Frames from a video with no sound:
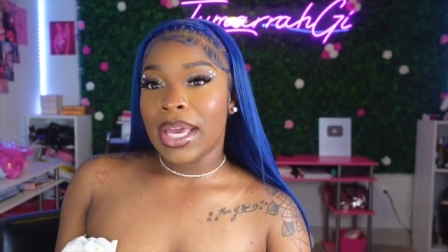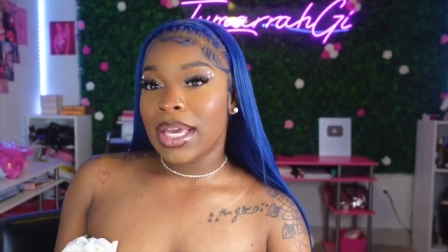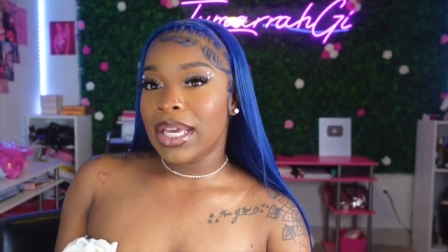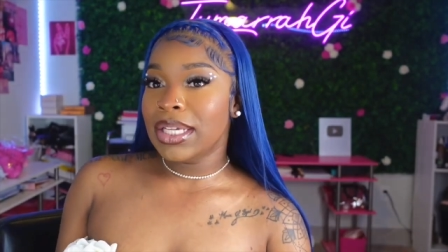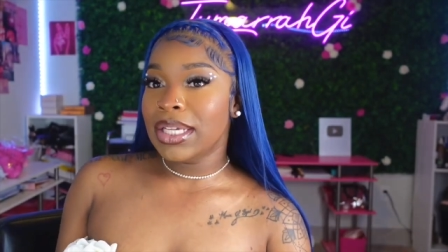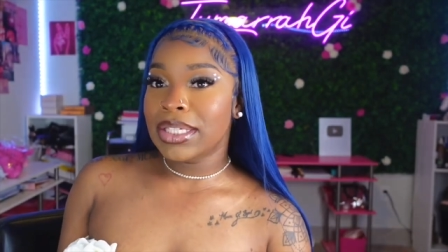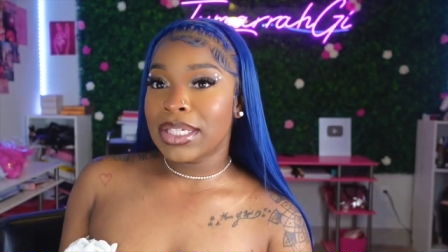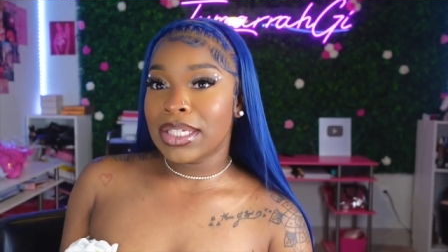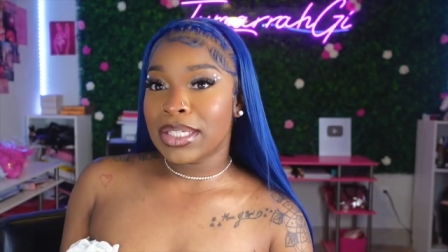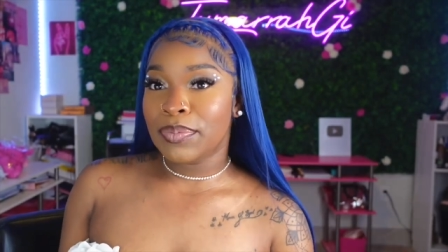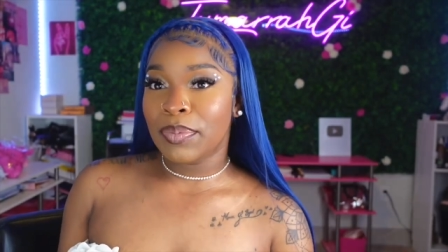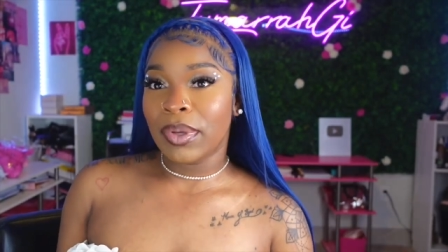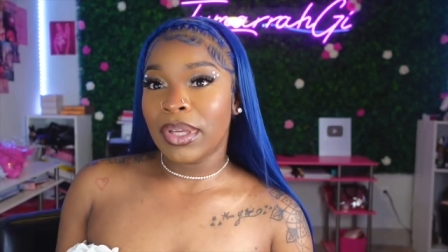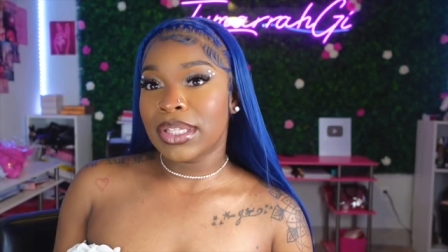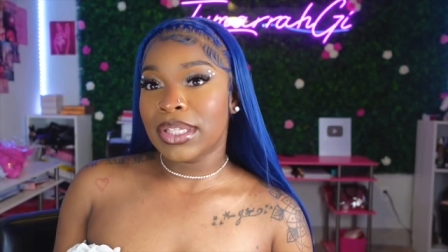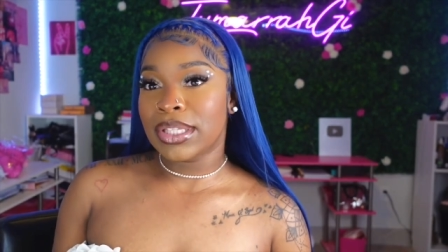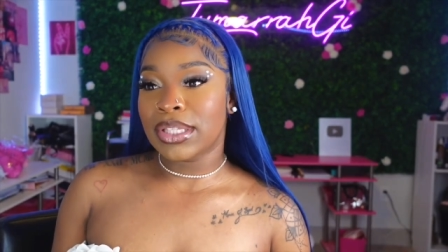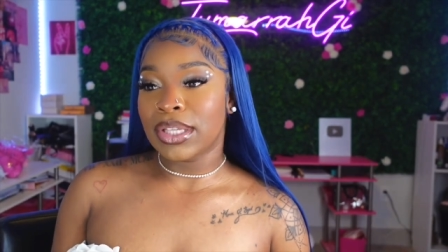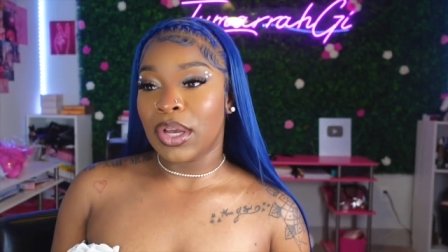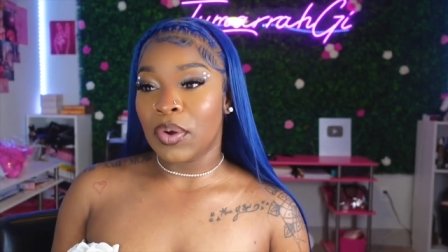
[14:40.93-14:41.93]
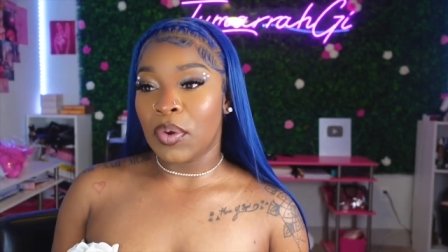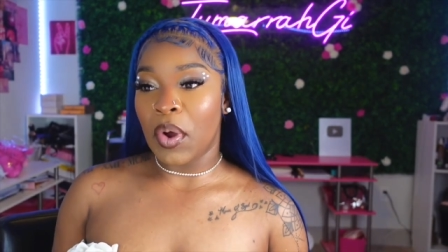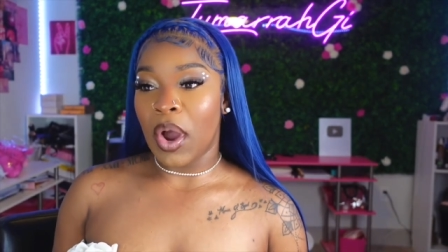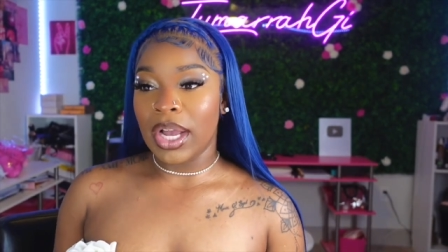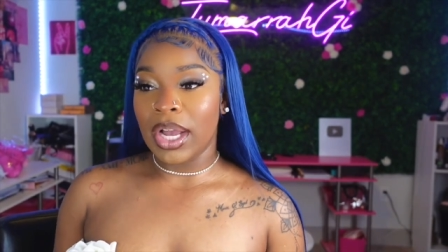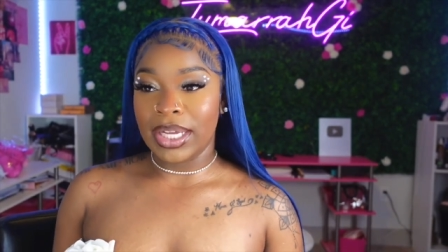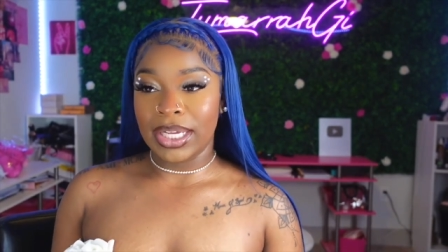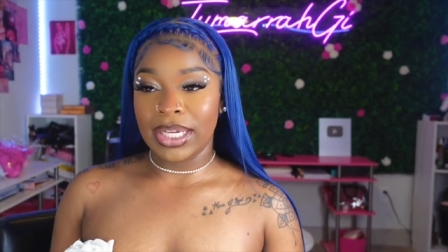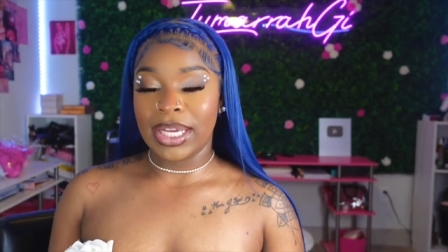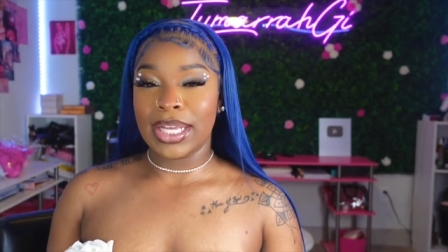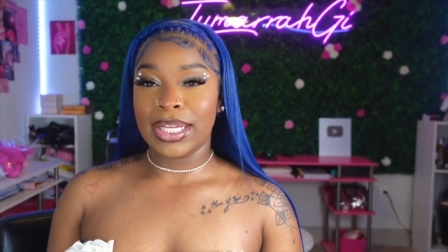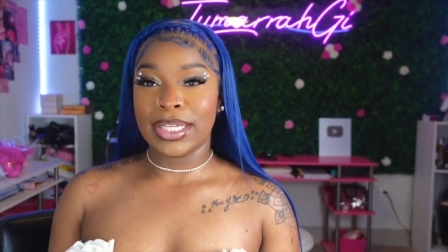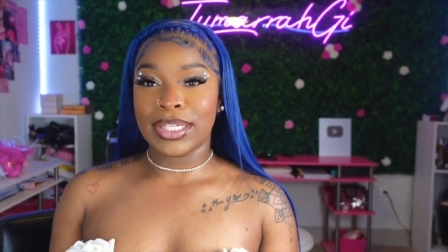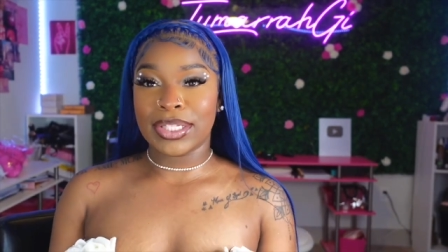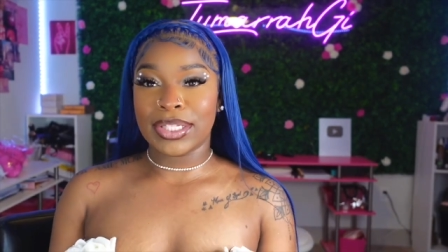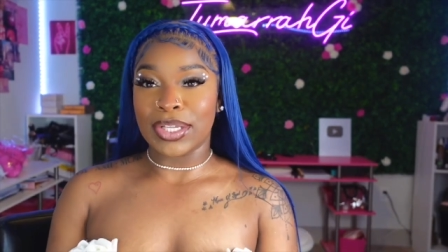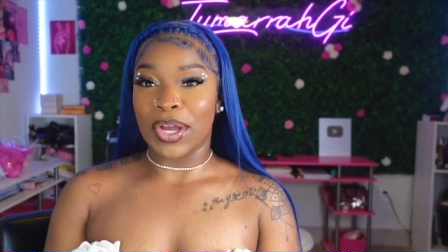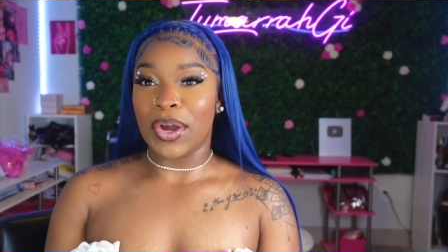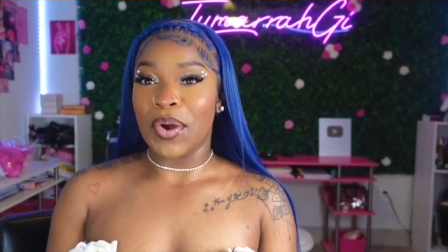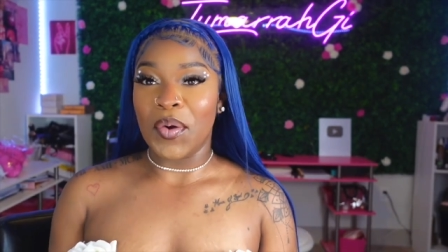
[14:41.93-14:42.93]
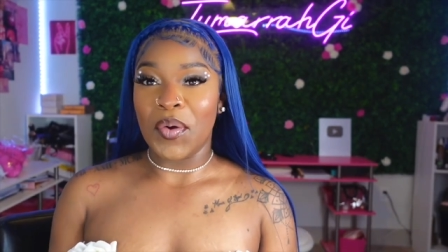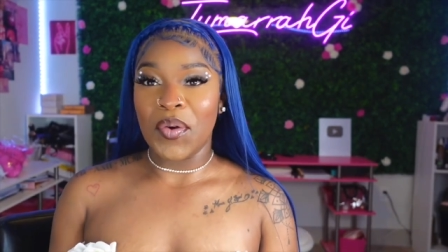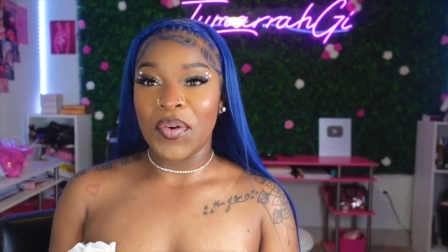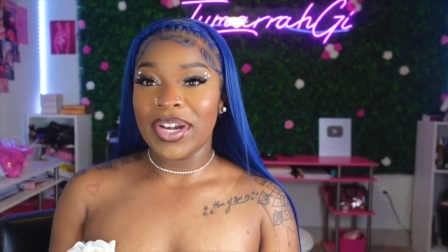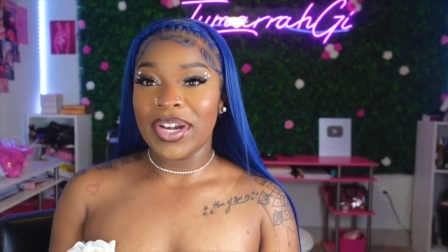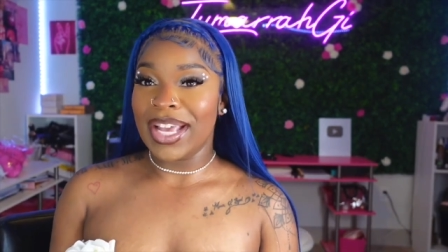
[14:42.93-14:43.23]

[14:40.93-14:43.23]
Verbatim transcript: it's just been so good so